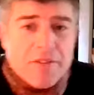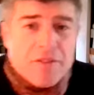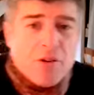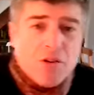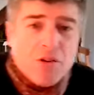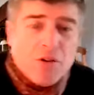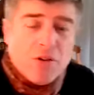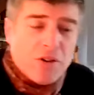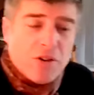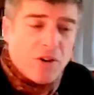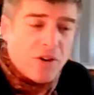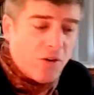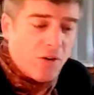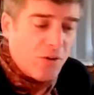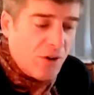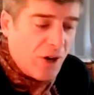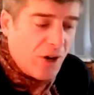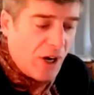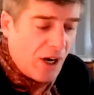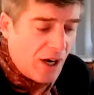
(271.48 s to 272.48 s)
I thought
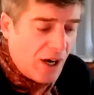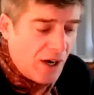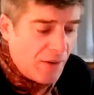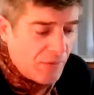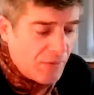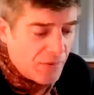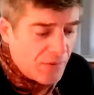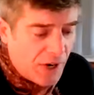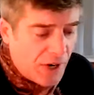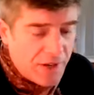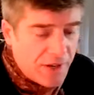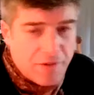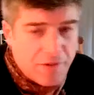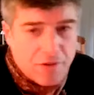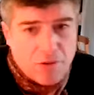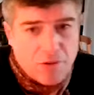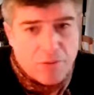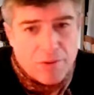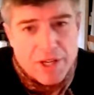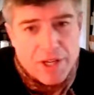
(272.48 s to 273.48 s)

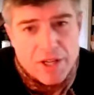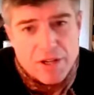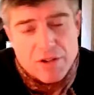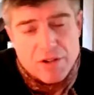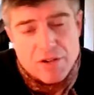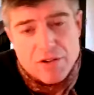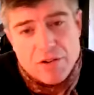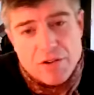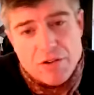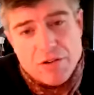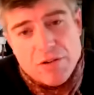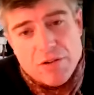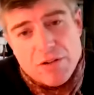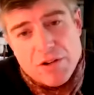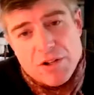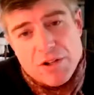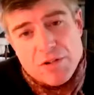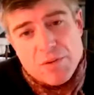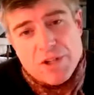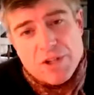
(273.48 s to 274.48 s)
we could do,
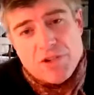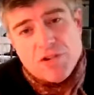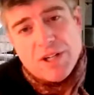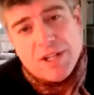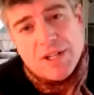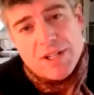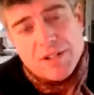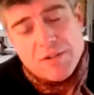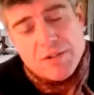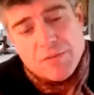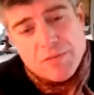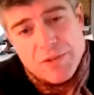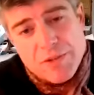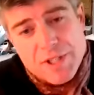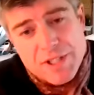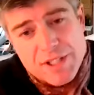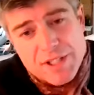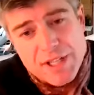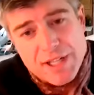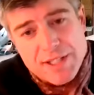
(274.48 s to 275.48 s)
because we're
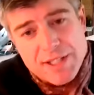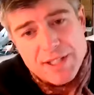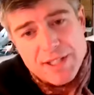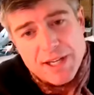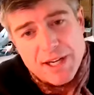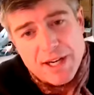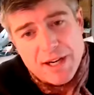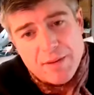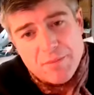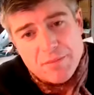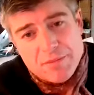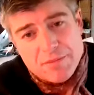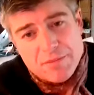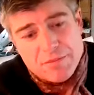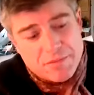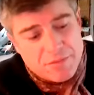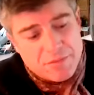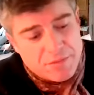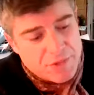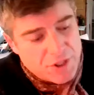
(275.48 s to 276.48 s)
setting up,
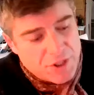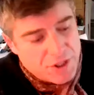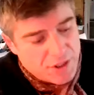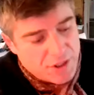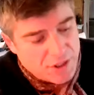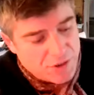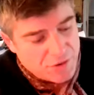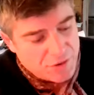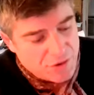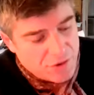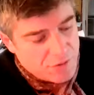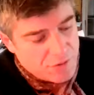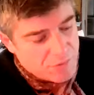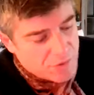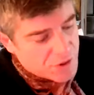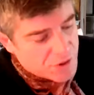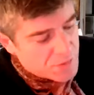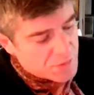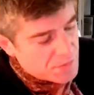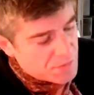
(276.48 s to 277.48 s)
you know,
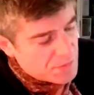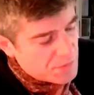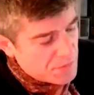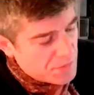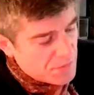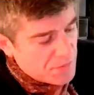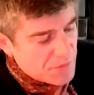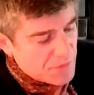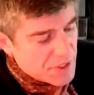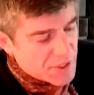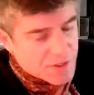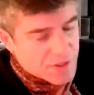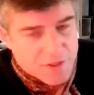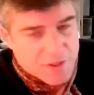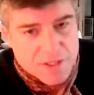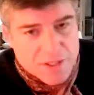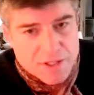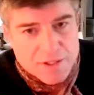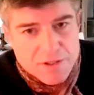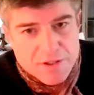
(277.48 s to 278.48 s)
numerous
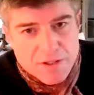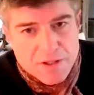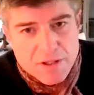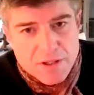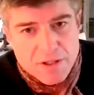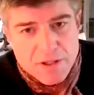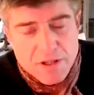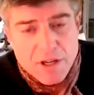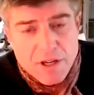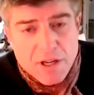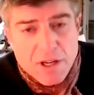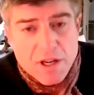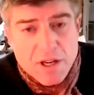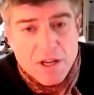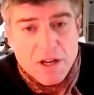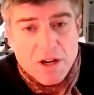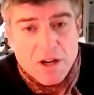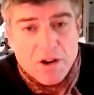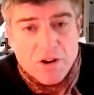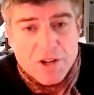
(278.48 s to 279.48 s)
businesses and
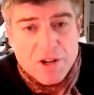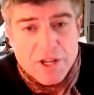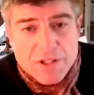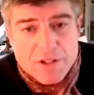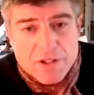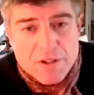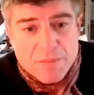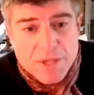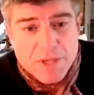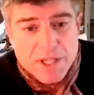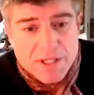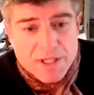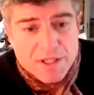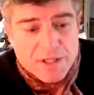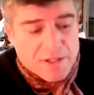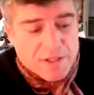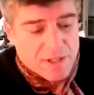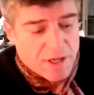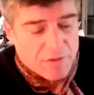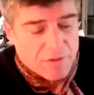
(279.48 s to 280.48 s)
looking to be
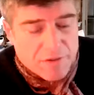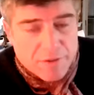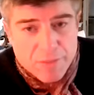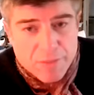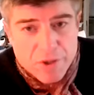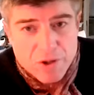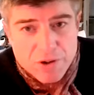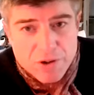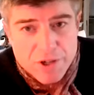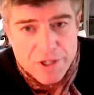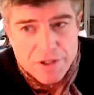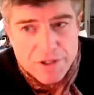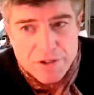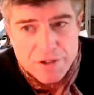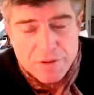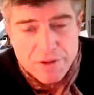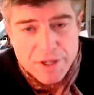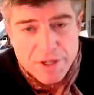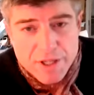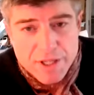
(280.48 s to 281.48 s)
self-employed
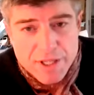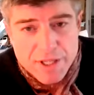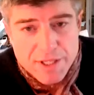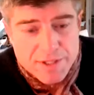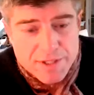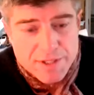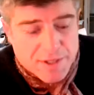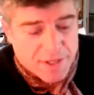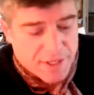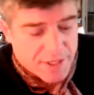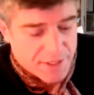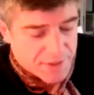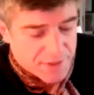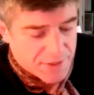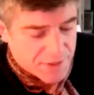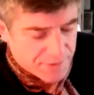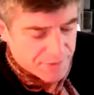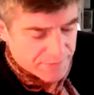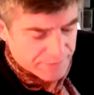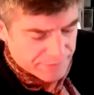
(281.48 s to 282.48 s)
doing these
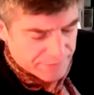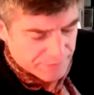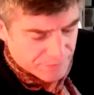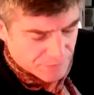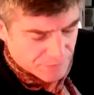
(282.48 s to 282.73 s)
things,